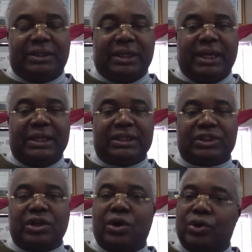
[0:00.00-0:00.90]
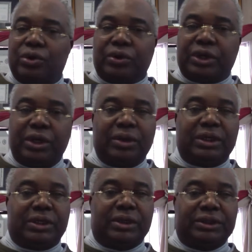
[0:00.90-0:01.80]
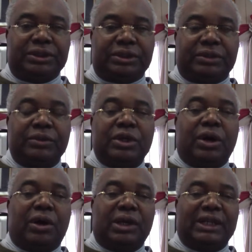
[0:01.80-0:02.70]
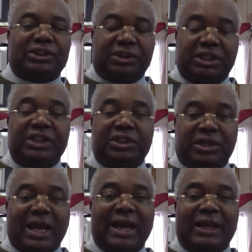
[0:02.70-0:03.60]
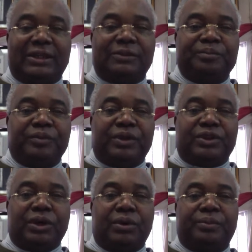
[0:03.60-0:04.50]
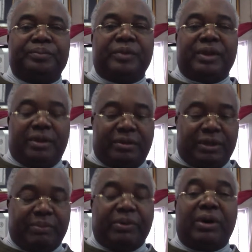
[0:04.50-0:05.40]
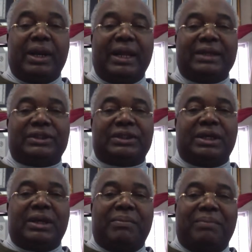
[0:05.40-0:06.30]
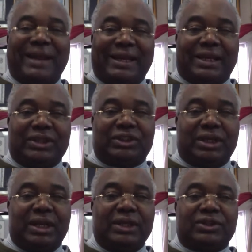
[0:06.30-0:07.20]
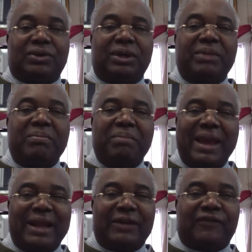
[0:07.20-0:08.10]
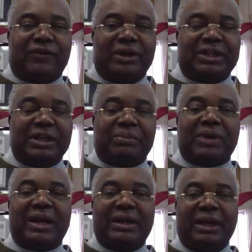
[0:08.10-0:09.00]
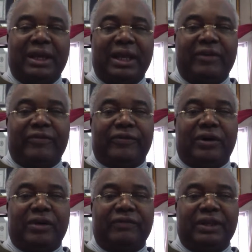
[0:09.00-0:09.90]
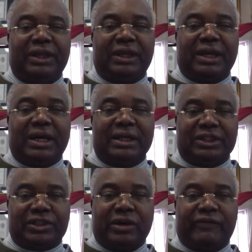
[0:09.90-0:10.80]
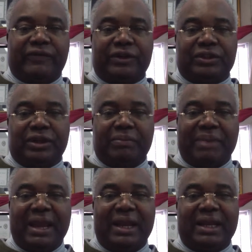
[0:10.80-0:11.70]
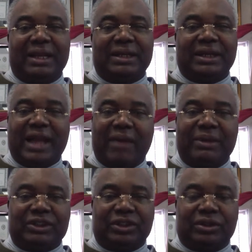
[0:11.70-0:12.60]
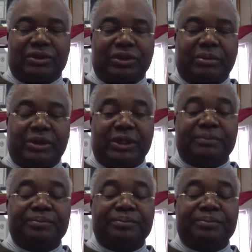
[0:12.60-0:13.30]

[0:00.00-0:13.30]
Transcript: It is not going to cure the condition unless you change your diet. So the point is, medication is only meant for a temporary relief of the discomfort or the pain and the damage done to your body.